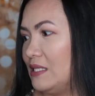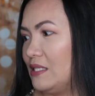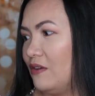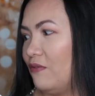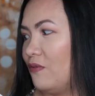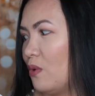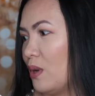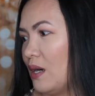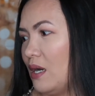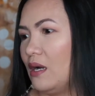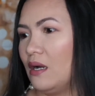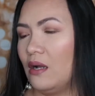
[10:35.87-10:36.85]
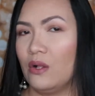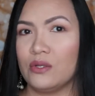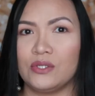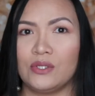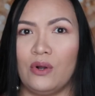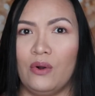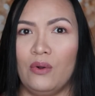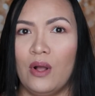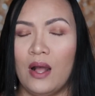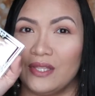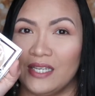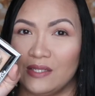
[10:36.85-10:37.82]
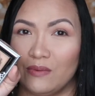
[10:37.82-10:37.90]
Sephora also.
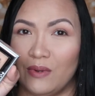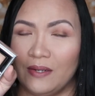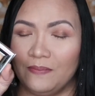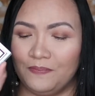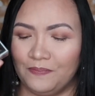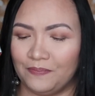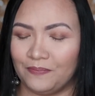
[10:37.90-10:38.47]
This one